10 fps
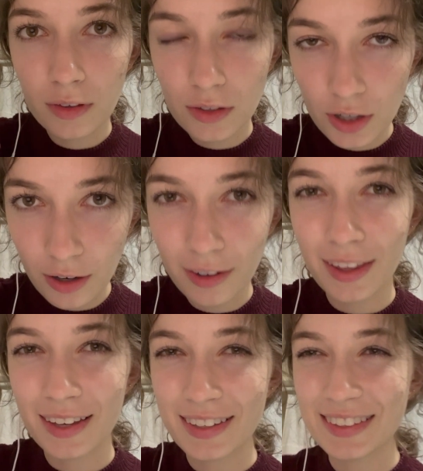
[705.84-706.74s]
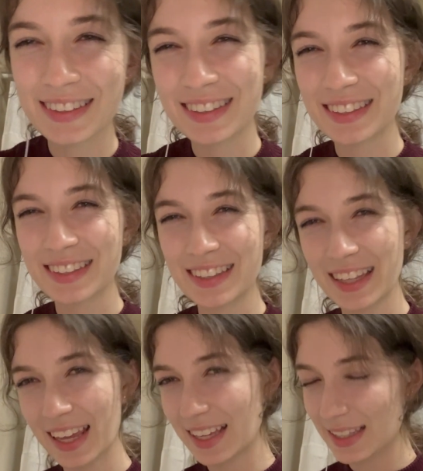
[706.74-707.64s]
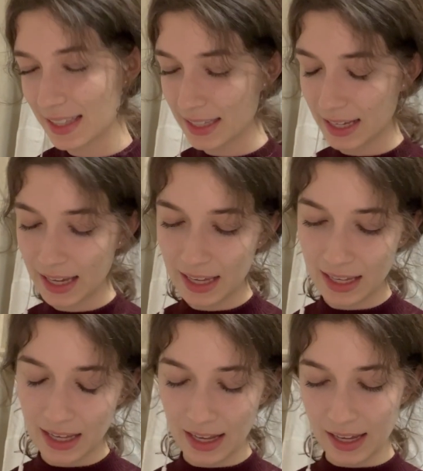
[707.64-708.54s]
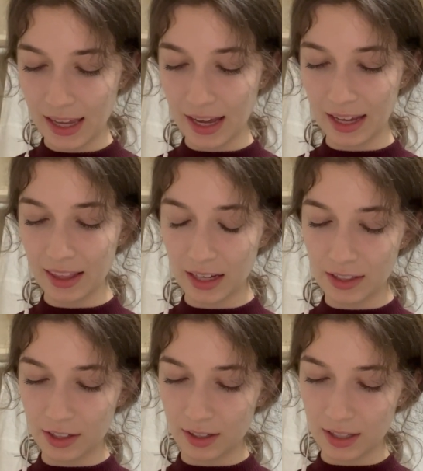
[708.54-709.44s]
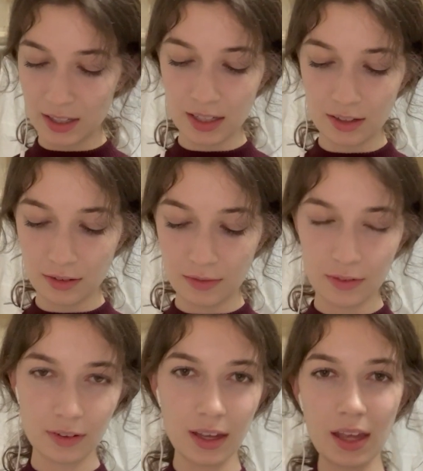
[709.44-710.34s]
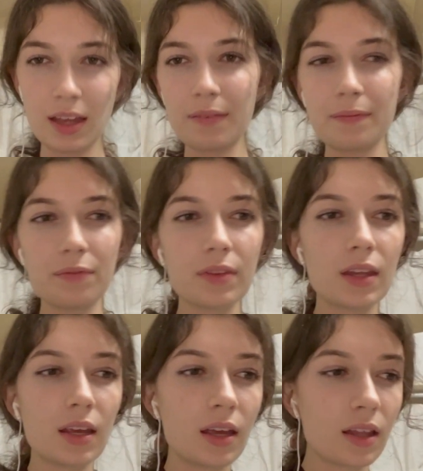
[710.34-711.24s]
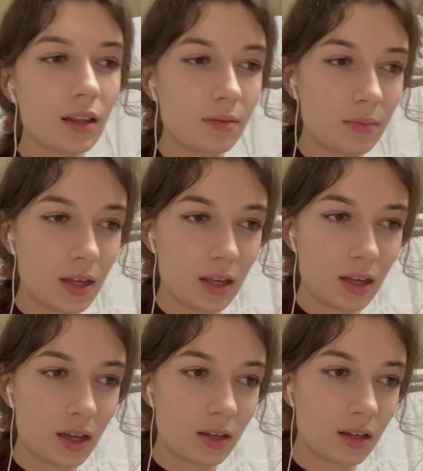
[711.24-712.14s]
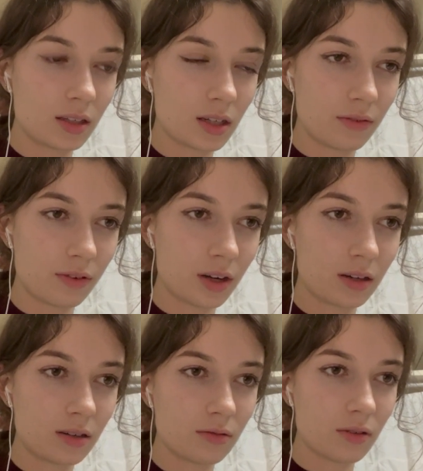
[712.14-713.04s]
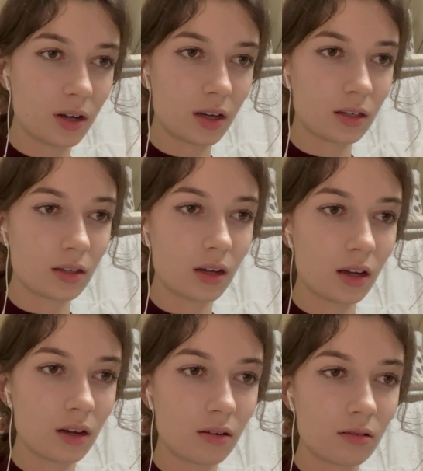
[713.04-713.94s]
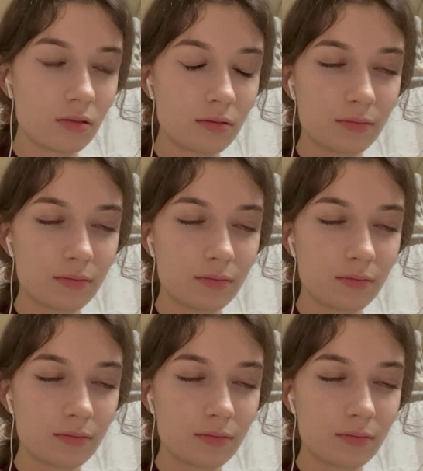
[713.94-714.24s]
Chocolate. Yes. Yeah, I like chocolate too. Okay, let me get a different one now.